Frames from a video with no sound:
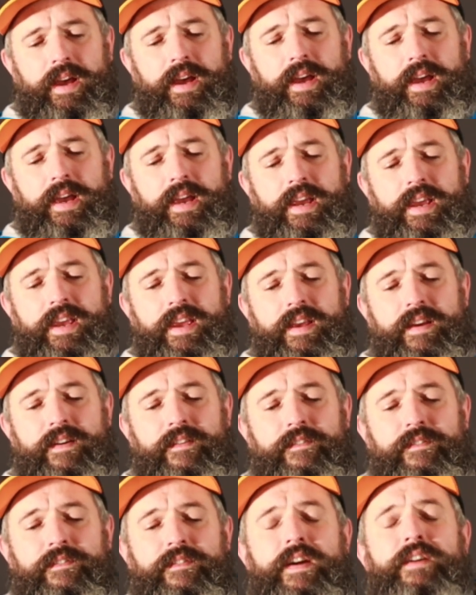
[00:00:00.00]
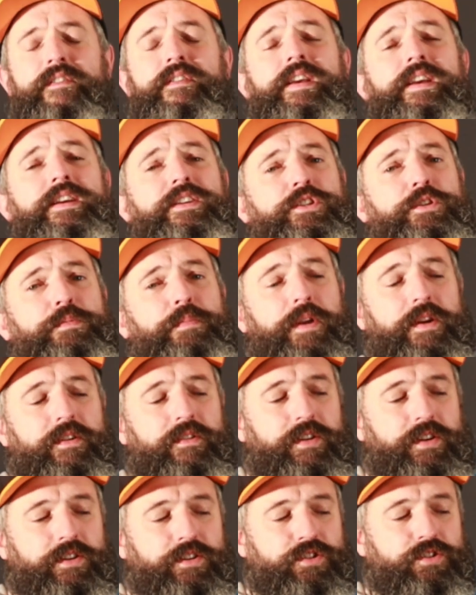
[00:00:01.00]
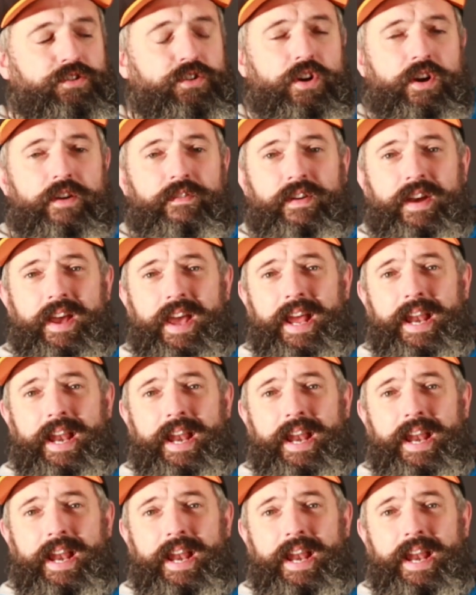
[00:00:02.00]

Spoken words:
a very experienced driver,